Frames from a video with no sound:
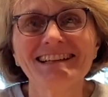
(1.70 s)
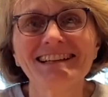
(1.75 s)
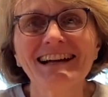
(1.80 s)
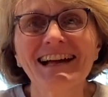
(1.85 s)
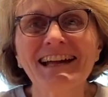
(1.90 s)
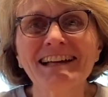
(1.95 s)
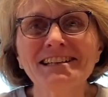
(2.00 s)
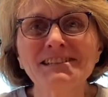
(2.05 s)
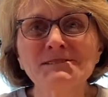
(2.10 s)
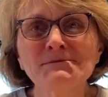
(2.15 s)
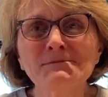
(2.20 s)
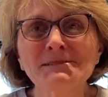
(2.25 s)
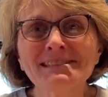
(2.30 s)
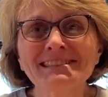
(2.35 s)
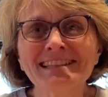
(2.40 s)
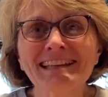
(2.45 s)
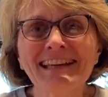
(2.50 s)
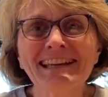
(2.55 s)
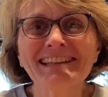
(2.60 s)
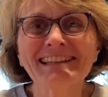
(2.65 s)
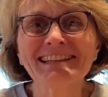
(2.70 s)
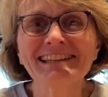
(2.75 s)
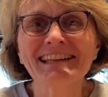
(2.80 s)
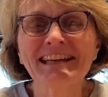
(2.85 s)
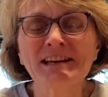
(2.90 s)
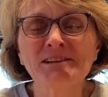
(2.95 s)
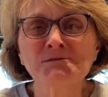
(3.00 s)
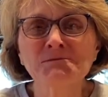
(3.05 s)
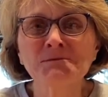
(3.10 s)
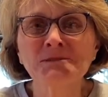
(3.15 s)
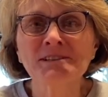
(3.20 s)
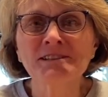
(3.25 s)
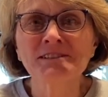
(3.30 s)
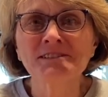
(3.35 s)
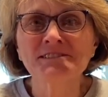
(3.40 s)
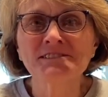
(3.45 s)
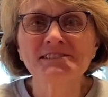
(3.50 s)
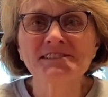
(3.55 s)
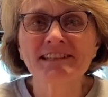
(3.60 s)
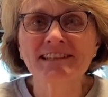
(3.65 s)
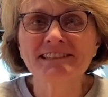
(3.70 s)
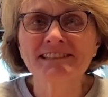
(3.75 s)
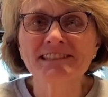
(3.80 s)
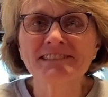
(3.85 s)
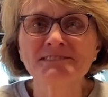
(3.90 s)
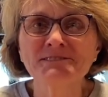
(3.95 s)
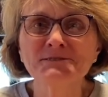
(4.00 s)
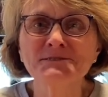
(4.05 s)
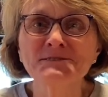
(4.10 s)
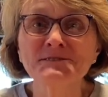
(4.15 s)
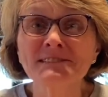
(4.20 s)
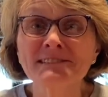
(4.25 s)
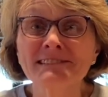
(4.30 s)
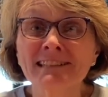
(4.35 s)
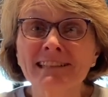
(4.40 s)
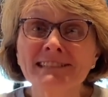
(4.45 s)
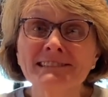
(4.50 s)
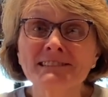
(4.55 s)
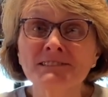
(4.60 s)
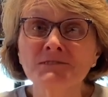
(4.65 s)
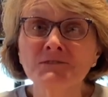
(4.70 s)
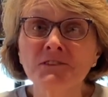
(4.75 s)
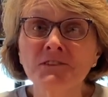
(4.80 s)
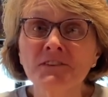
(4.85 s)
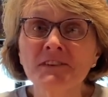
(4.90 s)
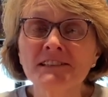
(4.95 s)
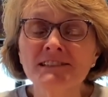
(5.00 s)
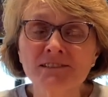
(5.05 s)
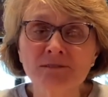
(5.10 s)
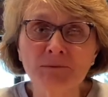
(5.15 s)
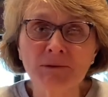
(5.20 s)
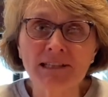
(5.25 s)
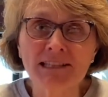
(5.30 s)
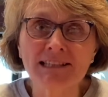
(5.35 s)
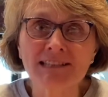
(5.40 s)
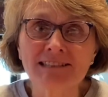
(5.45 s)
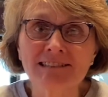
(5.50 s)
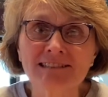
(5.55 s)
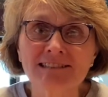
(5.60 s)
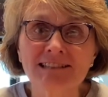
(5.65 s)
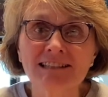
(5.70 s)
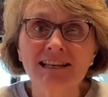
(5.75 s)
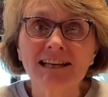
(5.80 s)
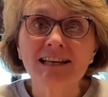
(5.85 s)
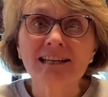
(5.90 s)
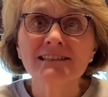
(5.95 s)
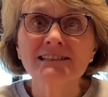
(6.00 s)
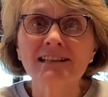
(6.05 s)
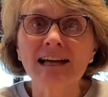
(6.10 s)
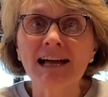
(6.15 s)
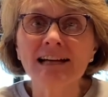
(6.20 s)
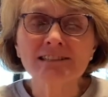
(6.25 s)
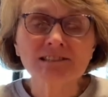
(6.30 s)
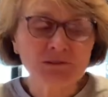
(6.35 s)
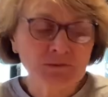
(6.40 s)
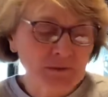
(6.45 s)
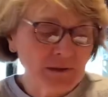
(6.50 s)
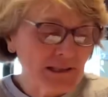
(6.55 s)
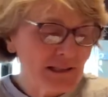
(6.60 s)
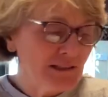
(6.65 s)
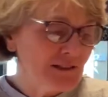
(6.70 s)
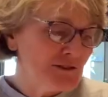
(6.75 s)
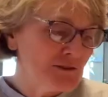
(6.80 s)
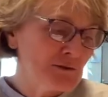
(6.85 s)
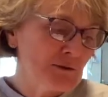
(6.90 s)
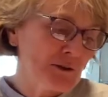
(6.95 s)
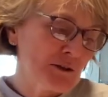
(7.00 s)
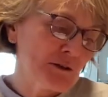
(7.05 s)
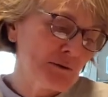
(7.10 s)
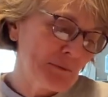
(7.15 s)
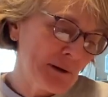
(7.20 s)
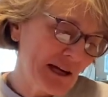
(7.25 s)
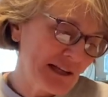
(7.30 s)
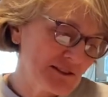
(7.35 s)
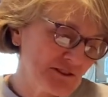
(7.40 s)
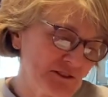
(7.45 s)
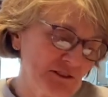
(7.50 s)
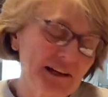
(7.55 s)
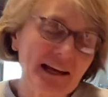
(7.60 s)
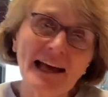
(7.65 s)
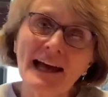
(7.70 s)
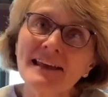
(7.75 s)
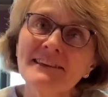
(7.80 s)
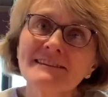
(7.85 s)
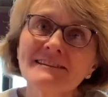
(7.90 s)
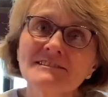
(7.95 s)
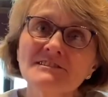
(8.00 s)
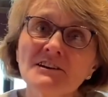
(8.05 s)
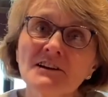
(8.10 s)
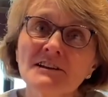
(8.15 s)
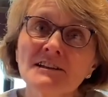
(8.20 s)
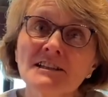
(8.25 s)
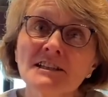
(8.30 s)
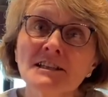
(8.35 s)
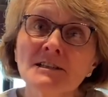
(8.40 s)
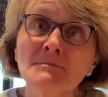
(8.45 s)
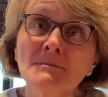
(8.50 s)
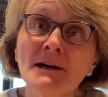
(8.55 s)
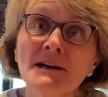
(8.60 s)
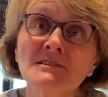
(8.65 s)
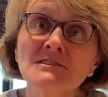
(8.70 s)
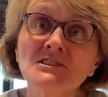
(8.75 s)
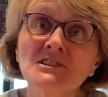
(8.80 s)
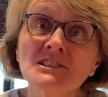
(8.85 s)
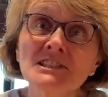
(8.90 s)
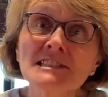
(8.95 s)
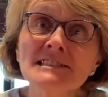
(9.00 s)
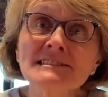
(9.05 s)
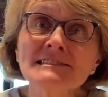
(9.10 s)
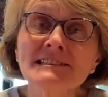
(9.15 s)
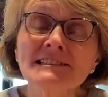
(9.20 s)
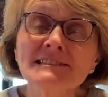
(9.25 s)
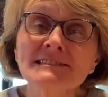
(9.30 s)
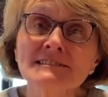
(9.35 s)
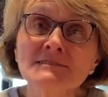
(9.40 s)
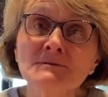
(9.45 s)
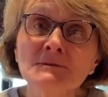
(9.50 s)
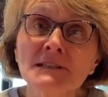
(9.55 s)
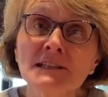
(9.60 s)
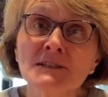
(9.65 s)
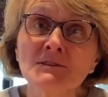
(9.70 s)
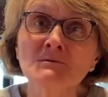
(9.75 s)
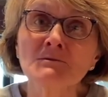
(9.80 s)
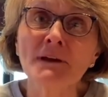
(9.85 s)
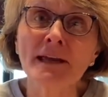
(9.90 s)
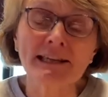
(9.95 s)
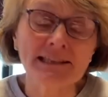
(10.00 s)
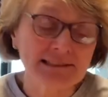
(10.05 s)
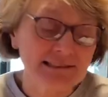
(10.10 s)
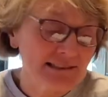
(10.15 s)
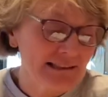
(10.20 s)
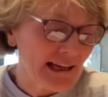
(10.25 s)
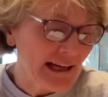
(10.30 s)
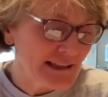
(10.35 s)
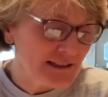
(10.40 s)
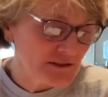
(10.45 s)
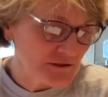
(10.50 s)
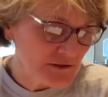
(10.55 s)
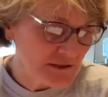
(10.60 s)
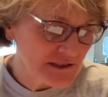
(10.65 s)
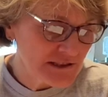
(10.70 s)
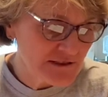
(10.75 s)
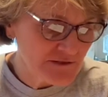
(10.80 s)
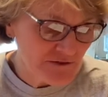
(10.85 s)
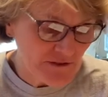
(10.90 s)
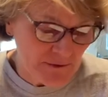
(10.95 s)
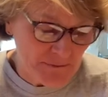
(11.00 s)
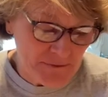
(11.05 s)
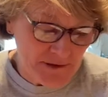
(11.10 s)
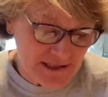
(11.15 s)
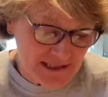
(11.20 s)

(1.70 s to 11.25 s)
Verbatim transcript: Hi, it's Miss Katie again with your Sunday school lesson for this week. Last week, you heard Pastor Kathy talking about Jesus when he raised Lazarus from the